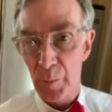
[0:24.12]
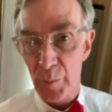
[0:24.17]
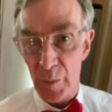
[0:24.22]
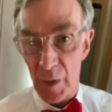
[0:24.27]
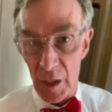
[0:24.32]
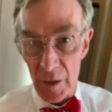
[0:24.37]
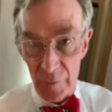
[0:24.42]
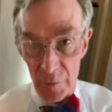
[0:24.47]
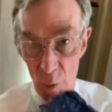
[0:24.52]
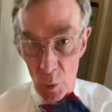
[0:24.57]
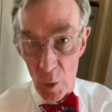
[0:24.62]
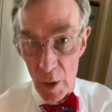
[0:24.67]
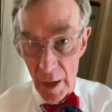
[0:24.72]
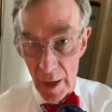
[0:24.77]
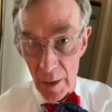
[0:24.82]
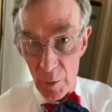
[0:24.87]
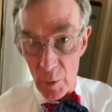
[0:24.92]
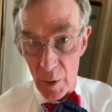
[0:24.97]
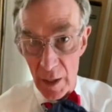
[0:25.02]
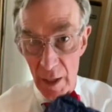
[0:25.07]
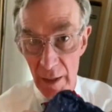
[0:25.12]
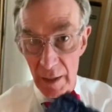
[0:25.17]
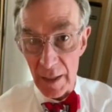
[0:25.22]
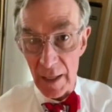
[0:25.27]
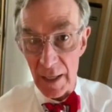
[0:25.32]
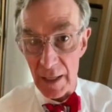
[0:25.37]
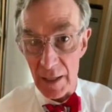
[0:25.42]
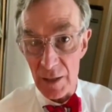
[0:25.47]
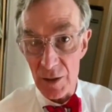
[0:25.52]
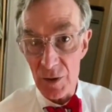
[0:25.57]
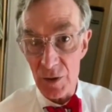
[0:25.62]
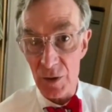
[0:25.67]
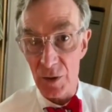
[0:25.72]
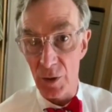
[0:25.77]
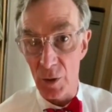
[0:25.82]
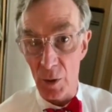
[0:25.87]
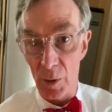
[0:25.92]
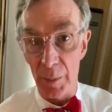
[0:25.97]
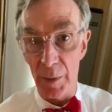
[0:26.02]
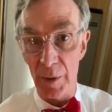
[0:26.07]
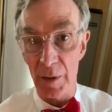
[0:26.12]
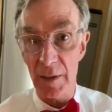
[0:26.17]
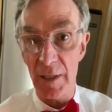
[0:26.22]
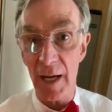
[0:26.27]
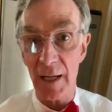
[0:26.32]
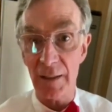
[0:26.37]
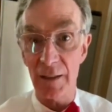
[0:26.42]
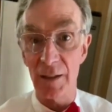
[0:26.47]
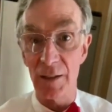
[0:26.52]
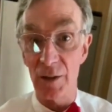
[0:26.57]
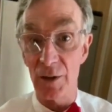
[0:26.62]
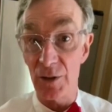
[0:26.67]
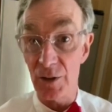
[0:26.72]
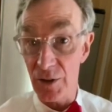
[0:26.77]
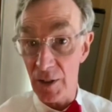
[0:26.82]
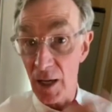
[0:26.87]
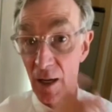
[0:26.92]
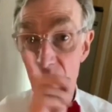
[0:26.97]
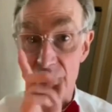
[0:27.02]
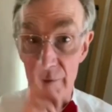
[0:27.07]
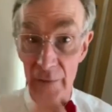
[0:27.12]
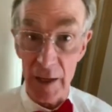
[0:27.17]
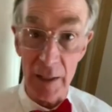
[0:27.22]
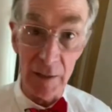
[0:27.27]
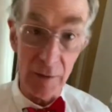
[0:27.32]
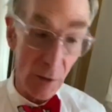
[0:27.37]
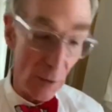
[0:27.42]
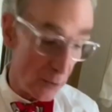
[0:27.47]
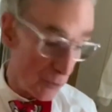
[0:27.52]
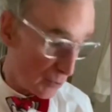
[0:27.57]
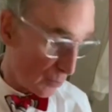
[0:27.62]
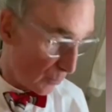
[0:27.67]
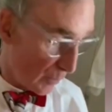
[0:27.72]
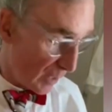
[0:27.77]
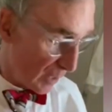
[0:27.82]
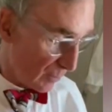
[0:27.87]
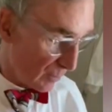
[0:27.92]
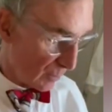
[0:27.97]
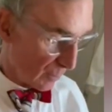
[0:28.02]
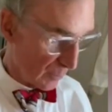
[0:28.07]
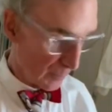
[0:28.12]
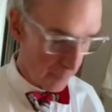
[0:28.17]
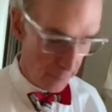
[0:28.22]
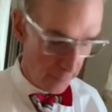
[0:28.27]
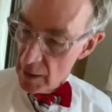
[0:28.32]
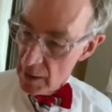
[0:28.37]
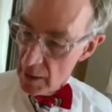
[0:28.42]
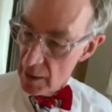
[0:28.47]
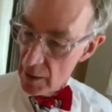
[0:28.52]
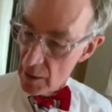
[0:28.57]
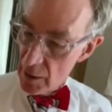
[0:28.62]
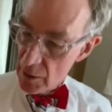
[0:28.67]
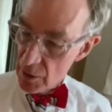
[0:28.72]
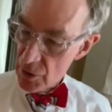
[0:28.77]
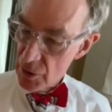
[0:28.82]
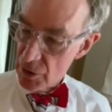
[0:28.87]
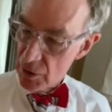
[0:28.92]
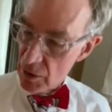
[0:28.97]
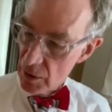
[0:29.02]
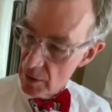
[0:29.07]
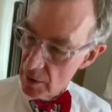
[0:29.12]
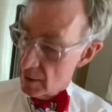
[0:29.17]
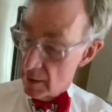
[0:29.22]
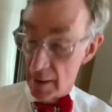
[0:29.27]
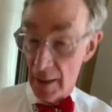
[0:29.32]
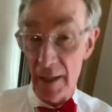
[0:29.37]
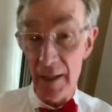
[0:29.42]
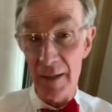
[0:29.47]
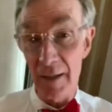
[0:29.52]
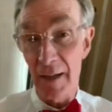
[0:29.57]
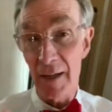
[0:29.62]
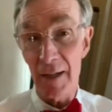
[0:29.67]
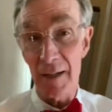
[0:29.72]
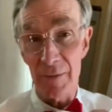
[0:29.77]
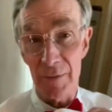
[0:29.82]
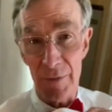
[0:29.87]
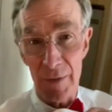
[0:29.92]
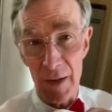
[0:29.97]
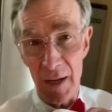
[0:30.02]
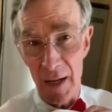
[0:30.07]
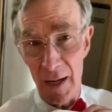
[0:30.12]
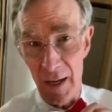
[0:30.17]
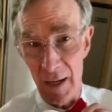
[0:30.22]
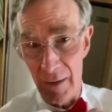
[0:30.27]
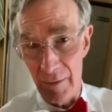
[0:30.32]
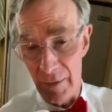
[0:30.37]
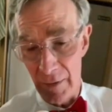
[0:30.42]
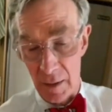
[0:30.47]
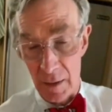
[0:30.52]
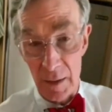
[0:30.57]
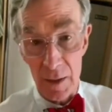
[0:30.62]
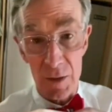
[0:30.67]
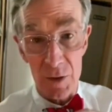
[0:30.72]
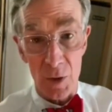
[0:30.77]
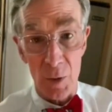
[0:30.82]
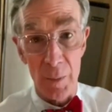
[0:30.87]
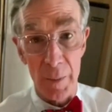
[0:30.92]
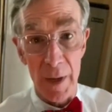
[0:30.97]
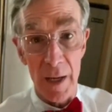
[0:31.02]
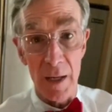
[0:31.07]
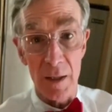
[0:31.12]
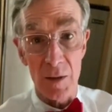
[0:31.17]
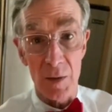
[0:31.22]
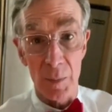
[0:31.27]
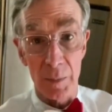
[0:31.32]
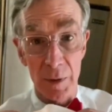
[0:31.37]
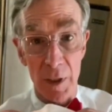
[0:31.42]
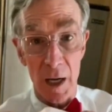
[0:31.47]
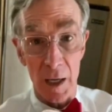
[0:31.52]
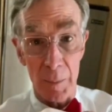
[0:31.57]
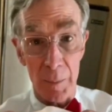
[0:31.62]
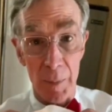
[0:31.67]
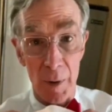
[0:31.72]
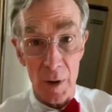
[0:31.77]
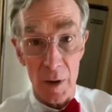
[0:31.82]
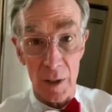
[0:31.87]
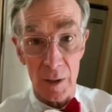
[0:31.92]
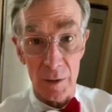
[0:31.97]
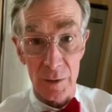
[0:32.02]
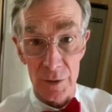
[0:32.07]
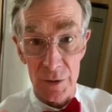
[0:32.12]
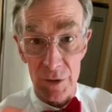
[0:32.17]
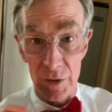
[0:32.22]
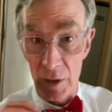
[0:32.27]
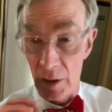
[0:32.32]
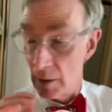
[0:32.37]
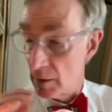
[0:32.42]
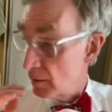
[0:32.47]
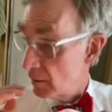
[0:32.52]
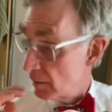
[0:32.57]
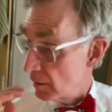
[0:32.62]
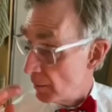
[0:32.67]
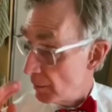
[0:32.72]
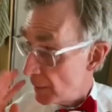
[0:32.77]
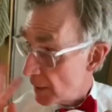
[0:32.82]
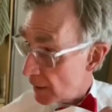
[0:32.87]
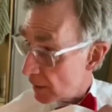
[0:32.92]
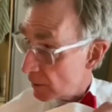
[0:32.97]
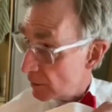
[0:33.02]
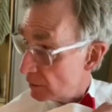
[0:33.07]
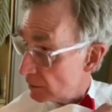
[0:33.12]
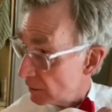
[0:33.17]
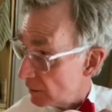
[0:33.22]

If you're wearing one of these, you're protecting yourself and those around you. Here's an N95. These are made to block particles in the medical